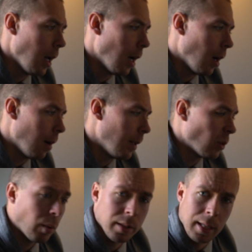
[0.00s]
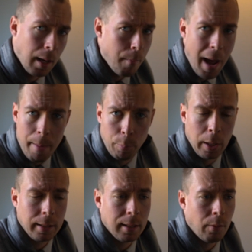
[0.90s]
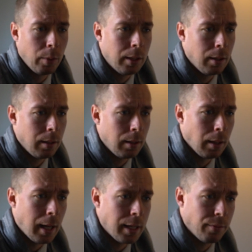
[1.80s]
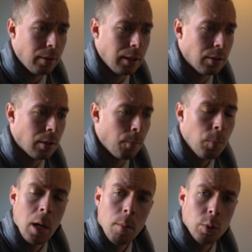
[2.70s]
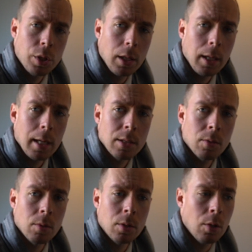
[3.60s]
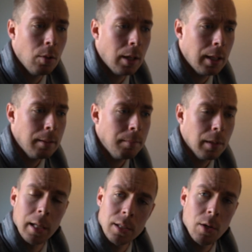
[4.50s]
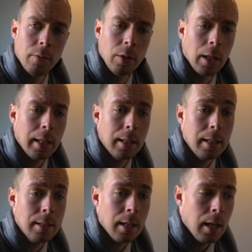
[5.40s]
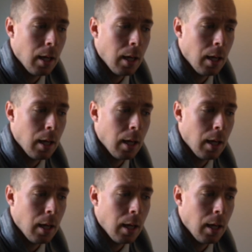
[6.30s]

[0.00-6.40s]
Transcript: um, as well as like a map breakdown we did in the last video. So appreciate you guys tuning in. Let us know if you like these.